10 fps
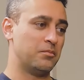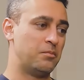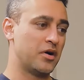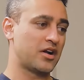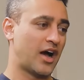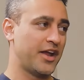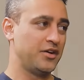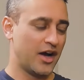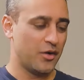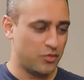But
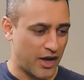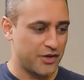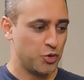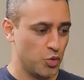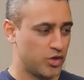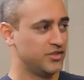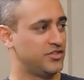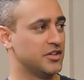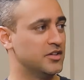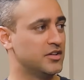I do
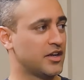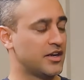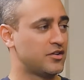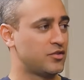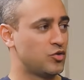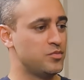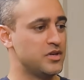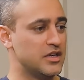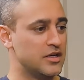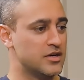consider it to
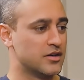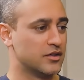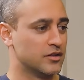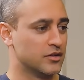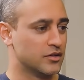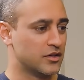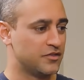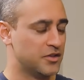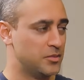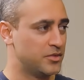be a
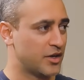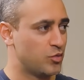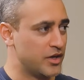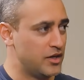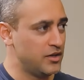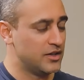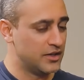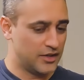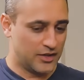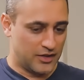film that will
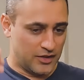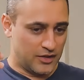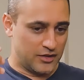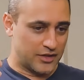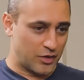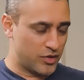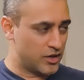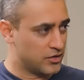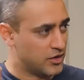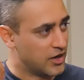
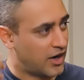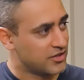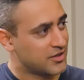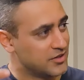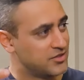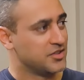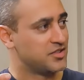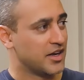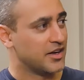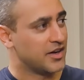last and
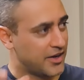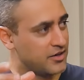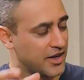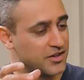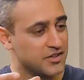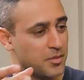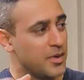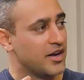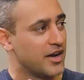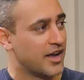sustain and
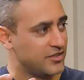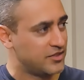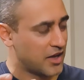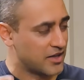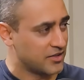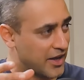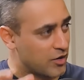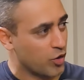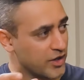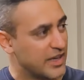remain as an
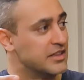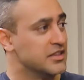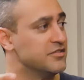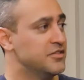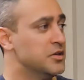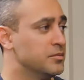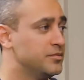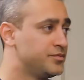iconic Hindi film.